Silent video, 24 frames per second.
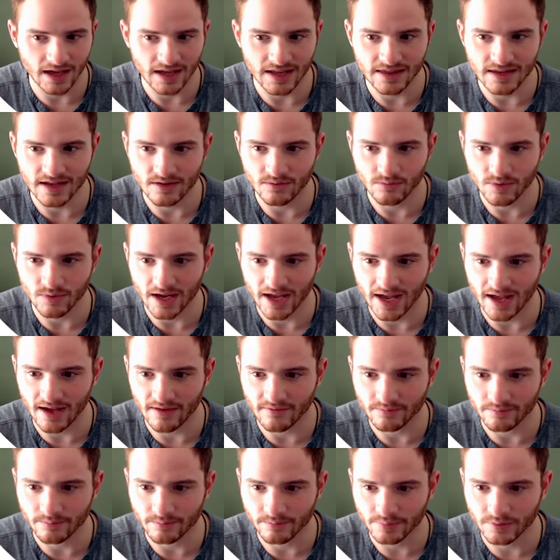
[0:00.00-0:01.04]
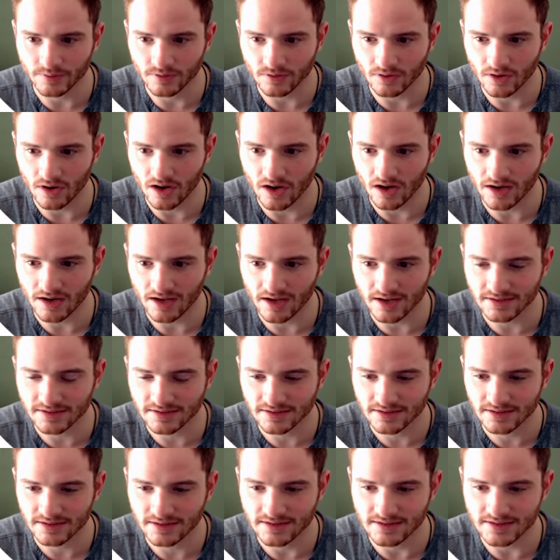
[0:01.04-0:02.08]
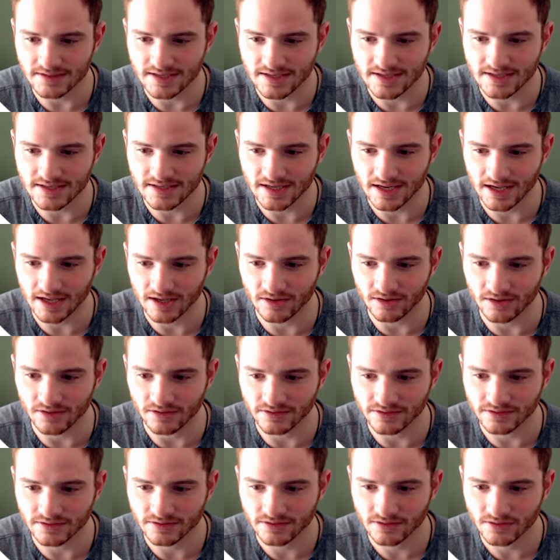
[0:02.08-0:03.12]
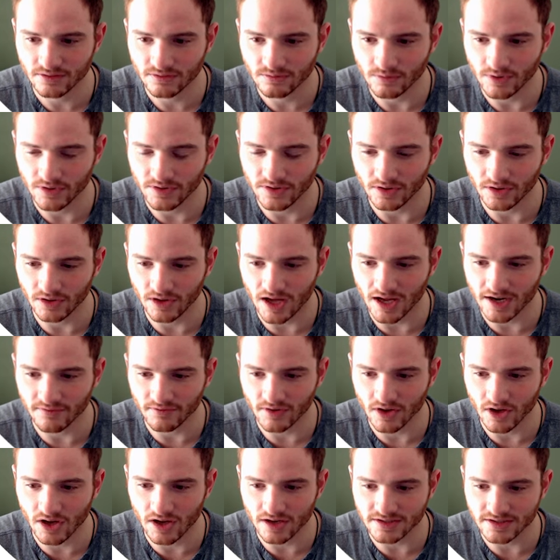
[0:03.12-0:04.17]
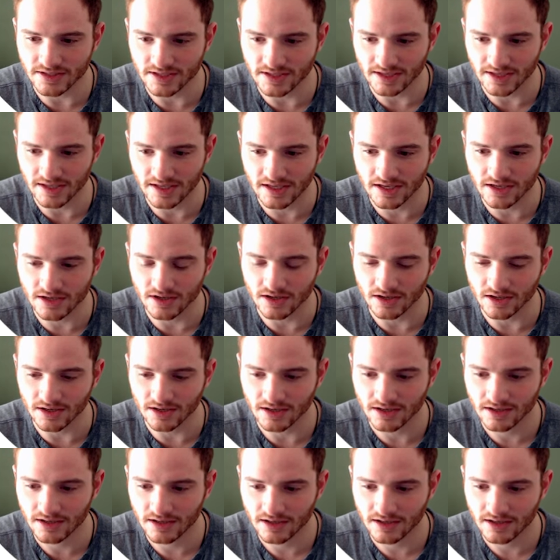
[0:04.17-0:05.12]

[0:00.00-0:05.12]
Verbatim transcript: And then we have product details with a lot of content here,